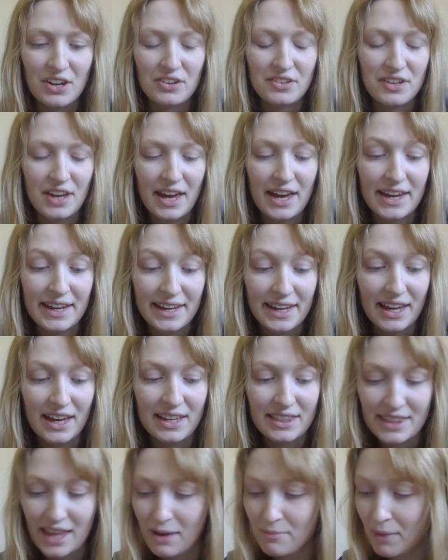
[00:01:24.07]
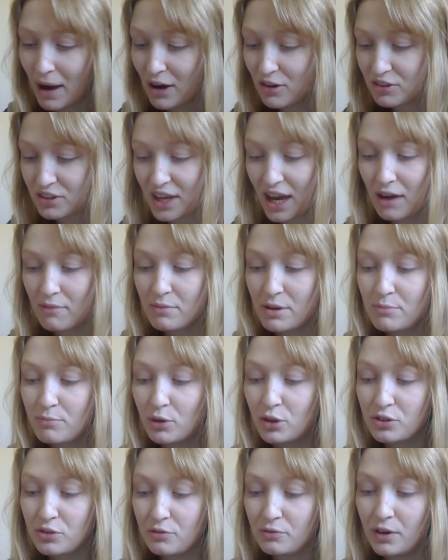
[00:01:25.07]
So it, their mouth can be
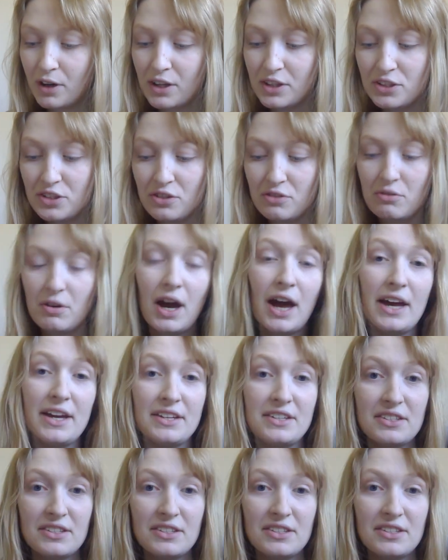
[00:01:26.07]
modified to a